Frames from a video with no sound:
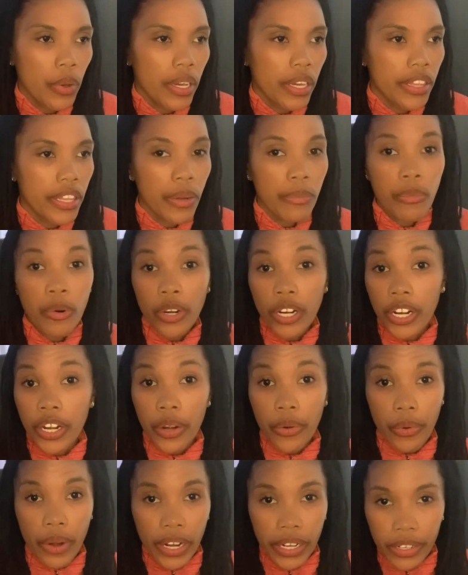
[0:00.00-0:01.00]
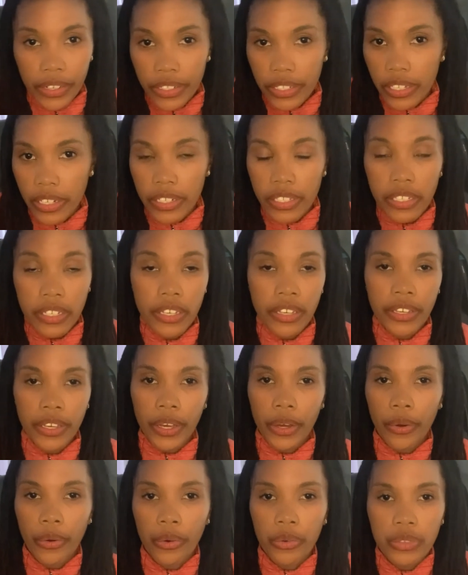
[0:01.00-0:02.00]
their board of directors, their
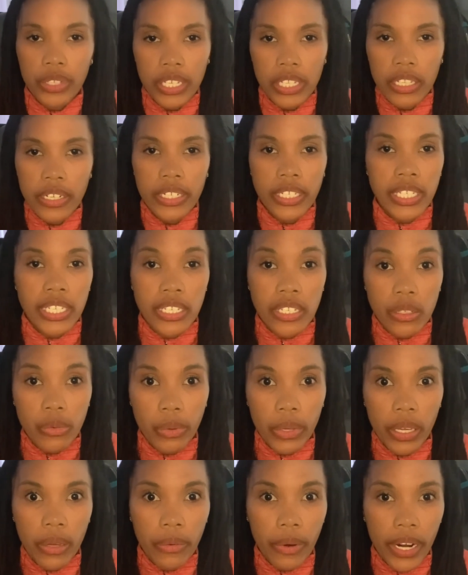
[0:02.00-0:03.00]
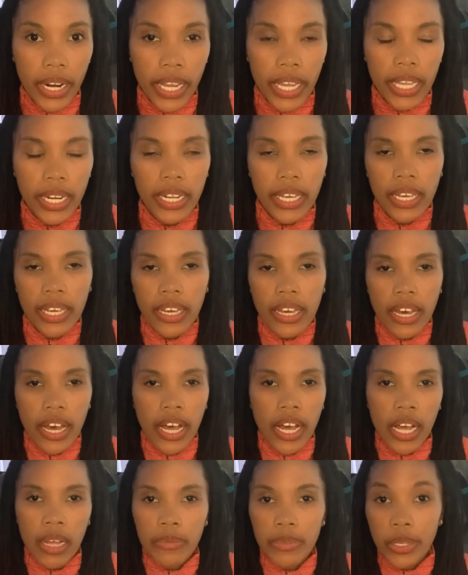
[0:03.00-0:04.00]
CEO, who's in their C-suite, right?
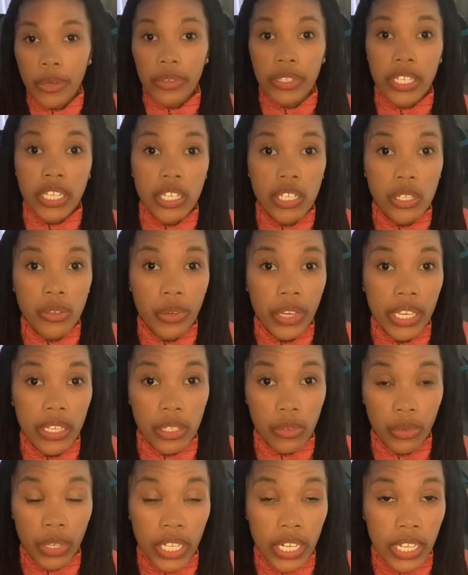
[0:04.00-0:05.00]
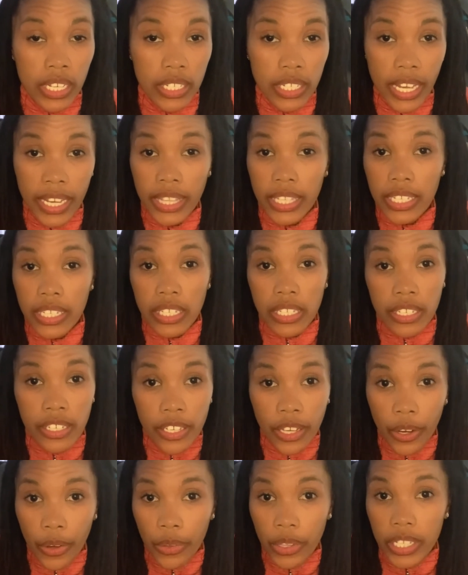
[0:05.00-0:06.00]
So C-suite is like the
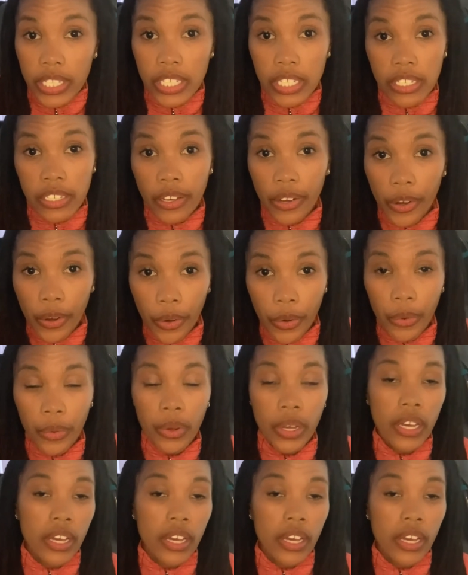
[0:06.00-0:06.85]
CEO, the COO,